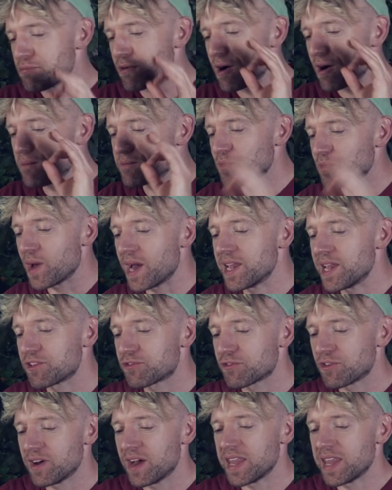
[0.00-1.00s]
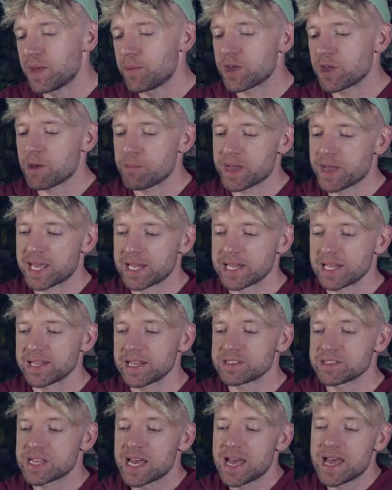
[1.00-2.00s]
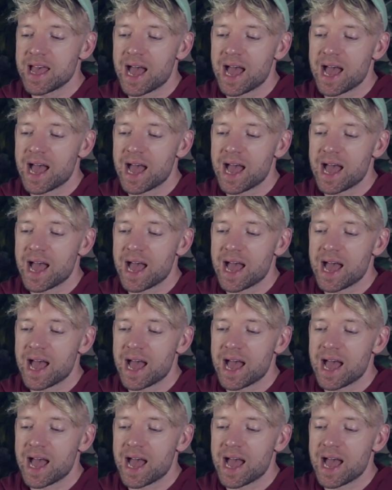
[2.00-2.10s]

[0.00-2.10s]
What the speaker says: the prompt, we enter it, and then we get back in like this.